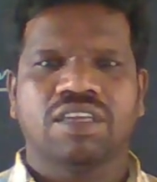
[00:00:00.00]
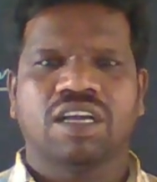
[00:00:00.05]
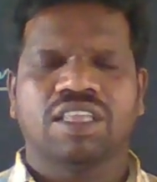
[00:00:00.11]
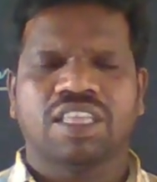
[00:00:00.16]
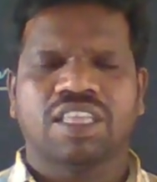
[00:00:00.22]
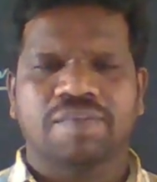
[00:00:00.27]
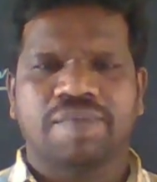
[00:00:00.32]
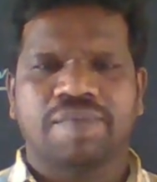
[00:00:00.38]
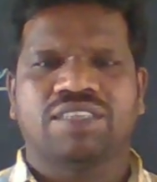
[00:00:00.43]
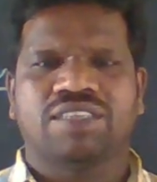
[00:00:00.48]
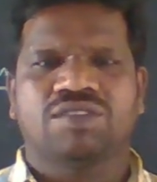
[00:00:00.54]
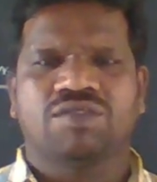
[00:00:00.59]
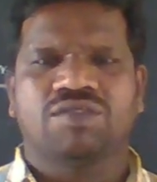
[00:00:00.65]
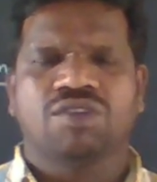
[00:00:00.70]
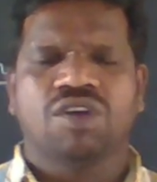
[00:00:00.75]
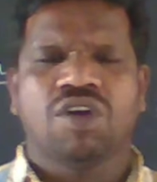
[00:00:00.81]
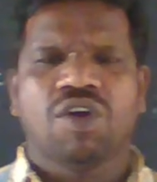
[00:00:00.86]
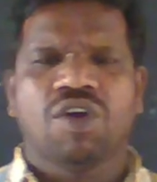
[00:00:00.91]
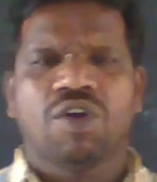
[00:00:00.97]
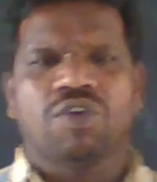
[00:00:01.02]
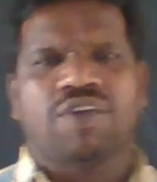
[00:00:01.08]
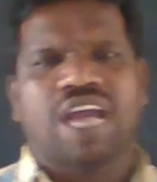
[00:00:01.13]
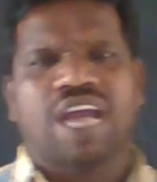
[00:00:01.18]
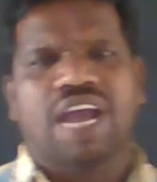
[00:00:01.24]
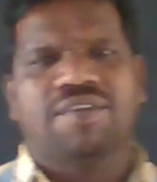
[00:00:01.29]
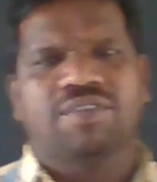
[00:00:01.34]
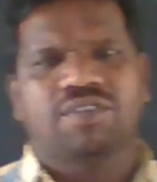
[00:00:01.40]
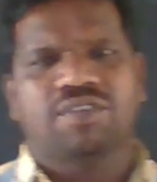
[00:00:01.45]
That means you
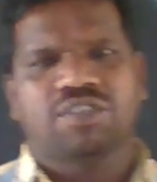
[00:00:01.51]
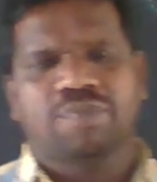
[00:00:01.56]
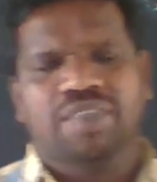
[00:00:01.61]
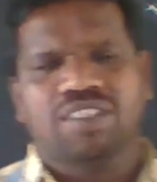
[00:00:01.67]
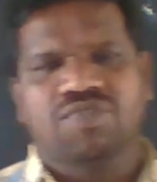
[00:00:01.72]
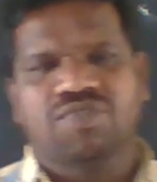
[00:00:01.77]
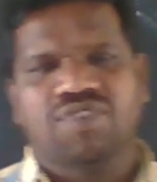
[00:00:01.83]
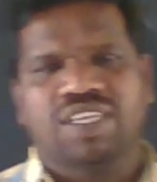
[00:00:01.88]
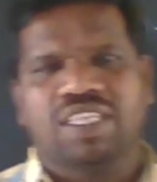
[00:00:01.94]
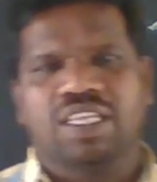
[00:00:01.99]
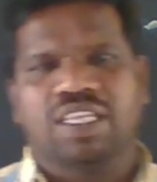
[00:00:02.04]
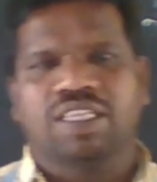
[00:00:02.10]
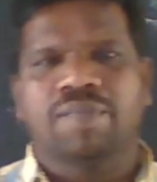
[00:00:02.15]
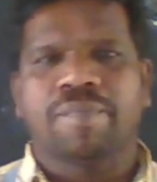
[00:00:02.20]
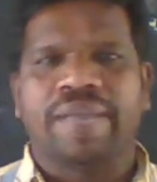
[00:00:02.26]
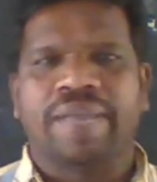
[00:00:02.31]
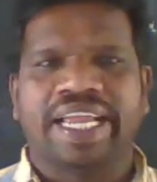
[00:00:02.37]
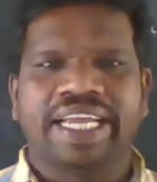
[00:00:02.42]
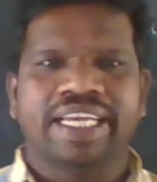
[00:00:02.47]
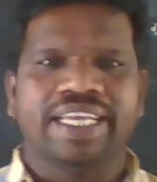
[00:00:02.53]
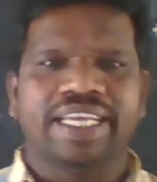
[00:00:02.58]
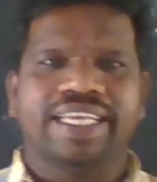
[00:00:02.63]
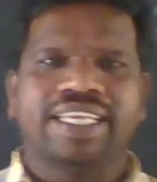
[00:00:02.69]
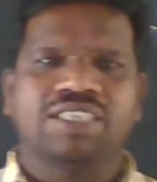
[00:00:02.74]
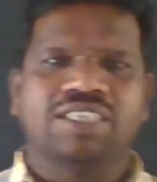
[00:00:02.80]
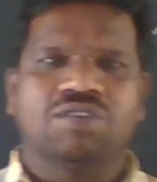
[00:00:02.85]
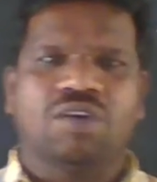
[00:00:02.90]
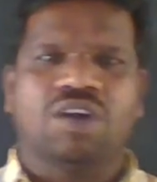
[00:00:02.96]
have to specify that the main
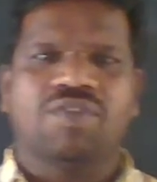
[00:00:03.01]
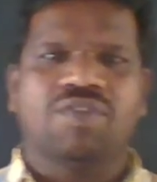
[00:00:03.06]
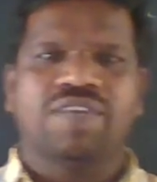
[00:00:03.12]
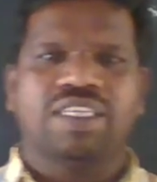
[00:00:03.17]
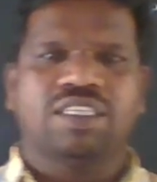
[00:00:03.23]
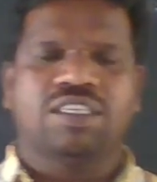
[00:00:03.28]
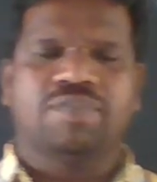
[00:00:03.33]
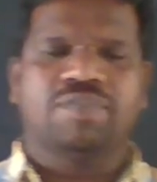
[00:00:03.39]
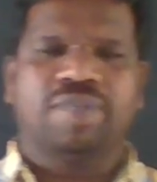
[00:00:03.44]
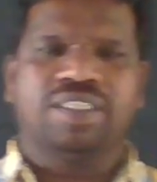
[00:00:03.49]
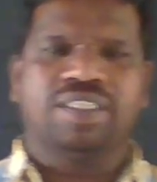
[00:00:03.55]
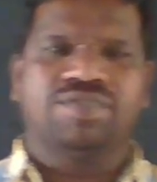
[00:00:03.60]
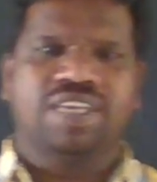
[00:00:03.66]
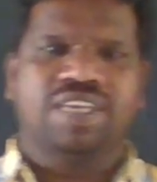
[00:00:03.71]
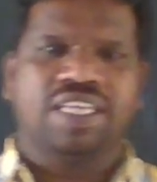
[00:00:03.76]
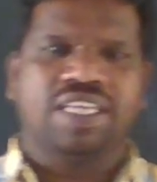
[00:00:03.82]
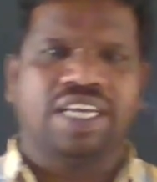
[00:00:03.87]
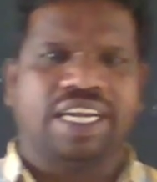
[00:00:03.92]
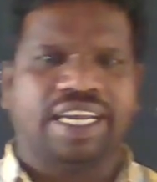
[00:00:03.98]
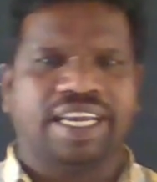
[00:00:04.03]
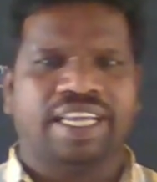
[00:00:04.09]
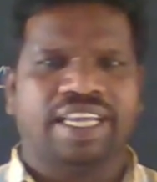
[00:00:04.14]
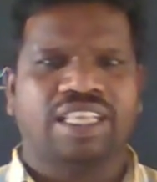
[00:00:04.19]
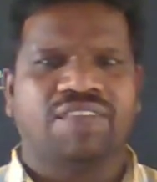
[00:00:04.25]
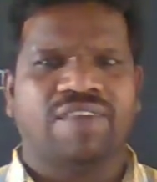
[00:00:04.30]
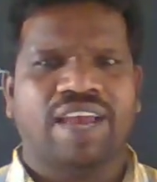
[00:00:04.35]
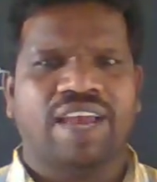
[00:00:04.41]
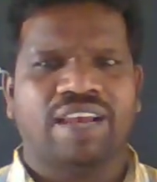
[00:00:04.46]
is always specific returning
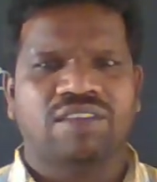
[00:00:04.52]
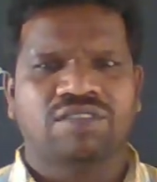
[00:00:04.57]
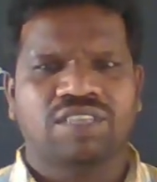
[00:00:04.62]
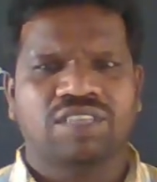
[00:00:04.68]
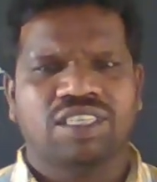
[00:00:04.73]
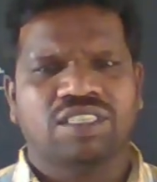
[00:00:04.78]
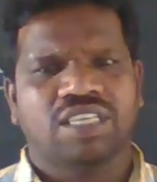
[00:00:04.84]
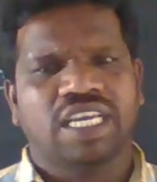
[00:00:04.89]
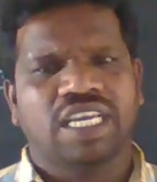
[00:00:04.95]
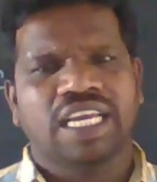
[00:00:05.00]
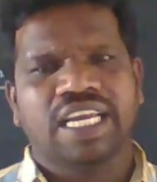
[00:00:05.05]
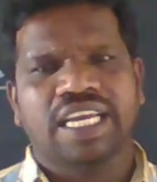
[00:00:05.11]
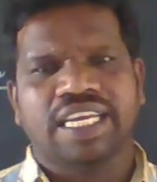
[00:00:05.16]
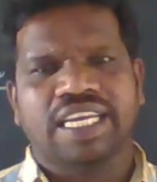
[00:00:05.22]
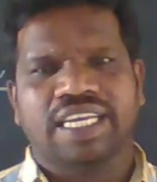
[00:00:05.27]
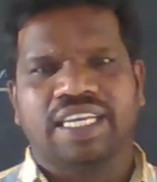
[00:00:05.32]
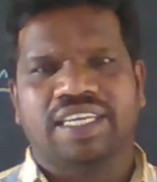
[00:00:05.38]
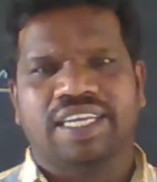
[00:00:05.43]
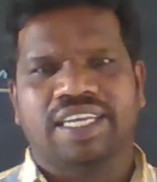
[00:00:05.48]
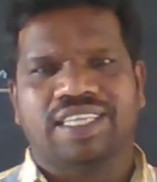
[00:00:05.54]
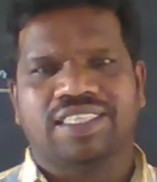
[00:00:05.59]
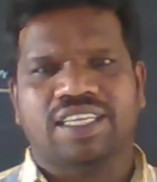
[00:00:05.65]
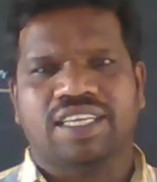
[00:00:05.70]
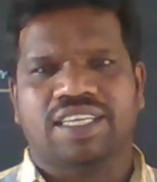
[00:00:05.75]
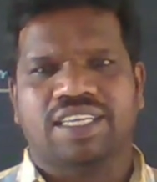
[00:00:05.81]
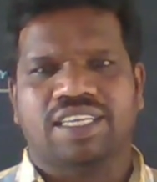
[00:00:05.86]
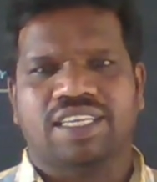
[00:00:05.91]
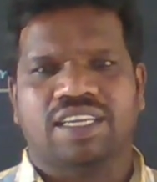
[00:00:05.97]
the values is integer
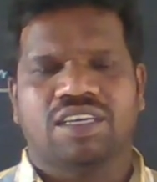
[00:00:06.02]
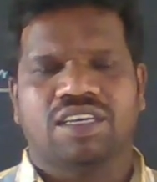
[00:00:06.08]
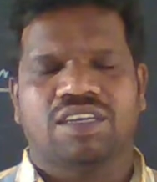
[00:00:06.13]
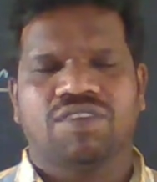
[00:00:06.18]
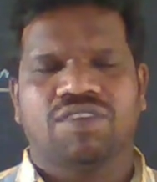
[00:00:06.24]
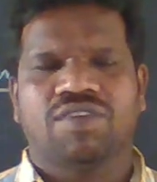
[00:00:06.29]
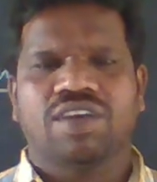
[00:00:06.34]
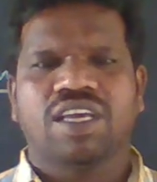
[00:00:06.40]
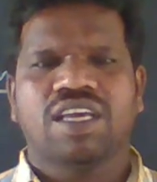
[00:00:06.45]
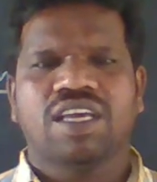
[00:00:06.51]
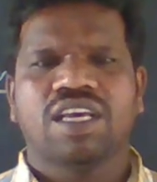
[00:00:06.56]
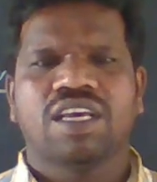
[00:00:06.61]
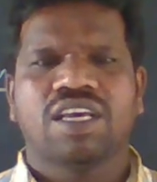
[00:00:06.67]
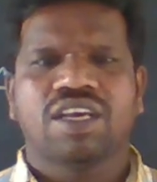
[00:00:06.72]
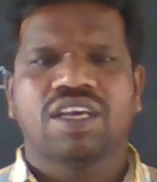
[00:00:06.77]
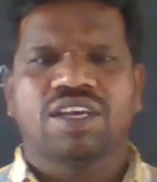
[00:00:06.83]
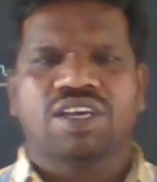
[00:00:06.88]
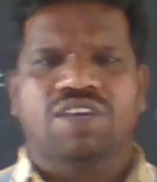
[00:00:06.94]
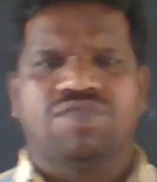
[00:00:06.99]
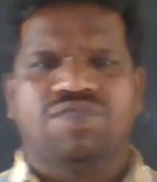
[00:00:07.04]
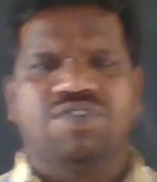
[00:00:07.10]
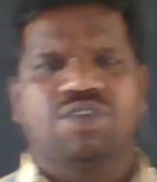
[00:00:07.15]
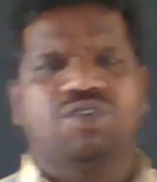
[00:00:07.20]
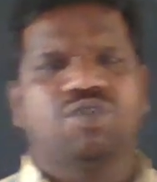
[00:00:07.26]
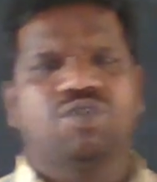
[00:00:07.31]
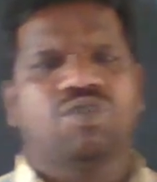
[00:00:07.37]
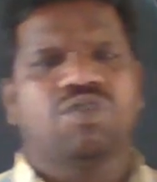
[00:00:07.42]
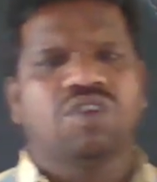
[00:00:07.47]
here. Okay, if you
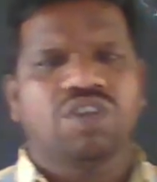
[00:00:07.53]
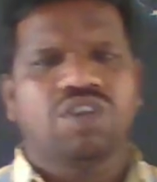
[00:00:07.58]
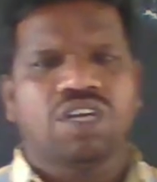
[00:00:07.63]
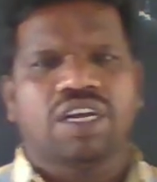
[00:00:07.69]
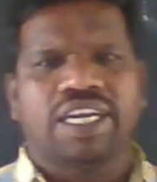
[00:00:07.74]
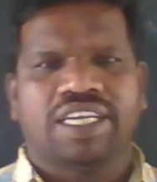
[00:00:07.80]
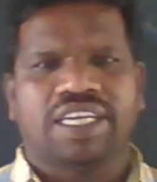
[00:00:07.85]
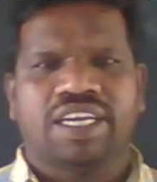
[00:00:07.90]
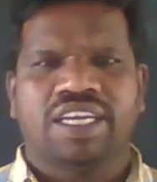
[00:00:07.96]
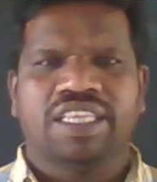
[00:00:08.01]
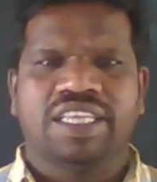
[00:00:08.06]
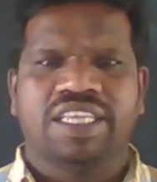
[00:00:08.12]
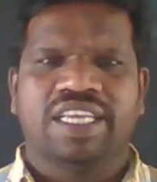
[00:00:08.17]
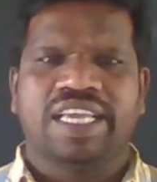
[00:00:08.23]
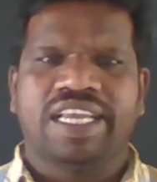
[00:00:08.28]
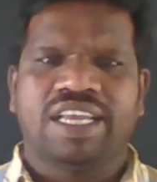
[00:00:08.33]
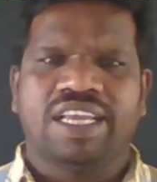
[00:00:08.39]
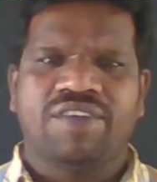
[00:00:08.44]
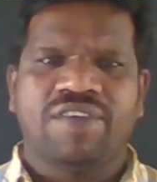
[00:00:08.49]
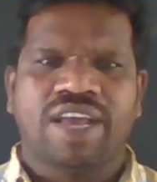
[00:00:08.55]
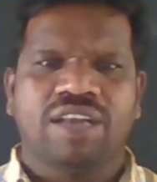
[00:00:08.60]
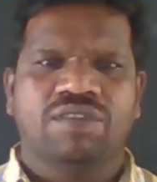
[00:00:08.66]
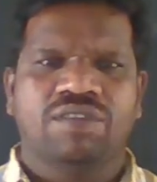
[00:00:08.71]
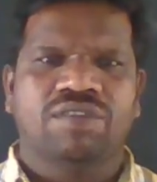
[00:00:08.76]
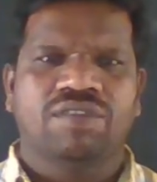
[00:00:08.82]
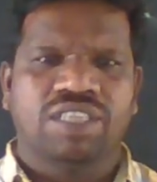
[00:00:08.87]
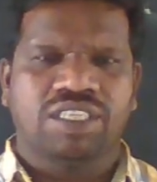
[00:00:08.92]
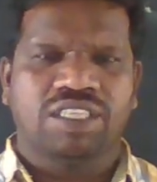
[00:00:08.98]
don't returning any
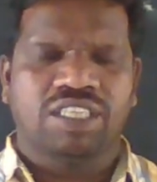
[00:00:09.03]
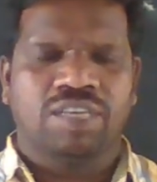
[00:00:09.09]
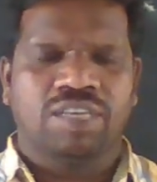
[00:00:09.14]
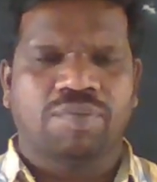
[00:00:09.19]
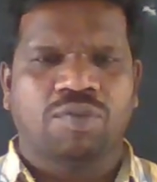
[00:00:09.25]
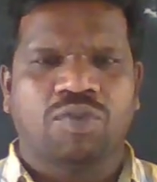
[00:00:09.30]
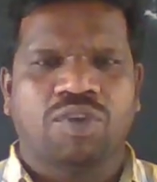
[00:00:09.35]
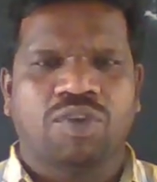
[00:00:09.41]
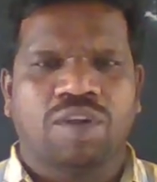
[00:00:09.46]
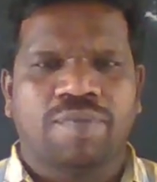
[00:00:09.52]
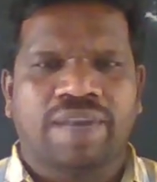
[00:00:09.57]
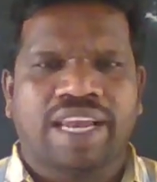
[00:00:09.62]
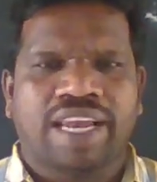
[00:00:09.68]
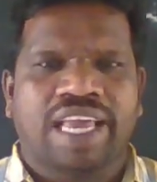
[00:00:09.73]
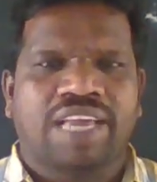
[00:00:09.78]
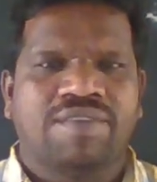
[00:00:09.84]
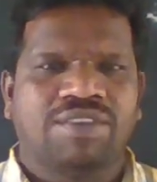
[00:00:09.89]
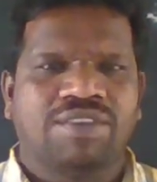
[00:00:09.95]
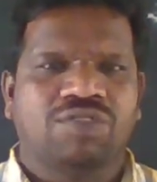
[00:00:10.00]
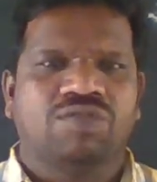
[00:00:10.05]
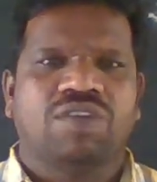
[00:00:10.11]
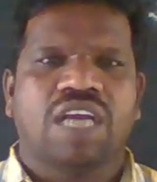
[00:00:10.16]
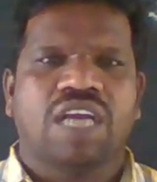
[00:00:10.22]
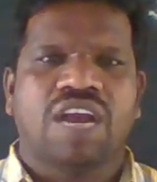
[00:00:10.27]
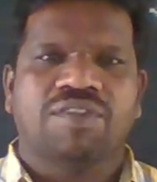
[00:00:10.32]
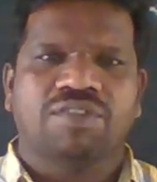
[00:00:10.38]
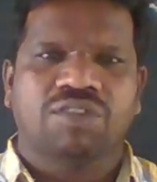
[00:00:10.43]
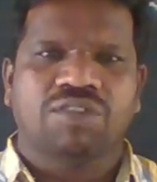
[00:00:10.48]
value in the C programming language, we
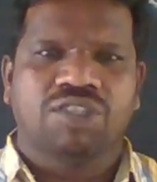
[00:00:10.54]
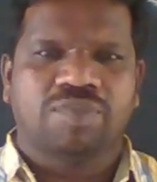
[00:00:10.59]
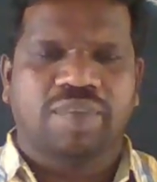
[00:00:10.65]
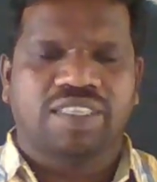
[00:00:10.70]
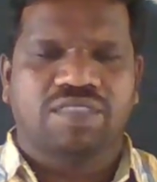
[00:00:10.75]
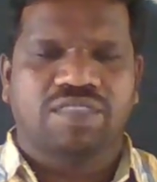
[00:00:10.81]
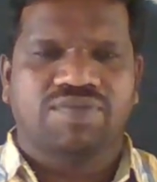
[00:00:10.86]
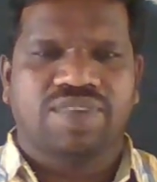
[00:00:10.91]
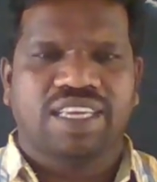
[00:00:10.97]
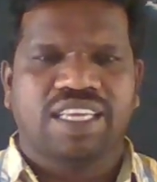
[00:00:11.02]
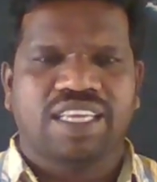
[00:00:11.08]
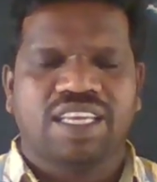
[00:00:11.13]
have to specify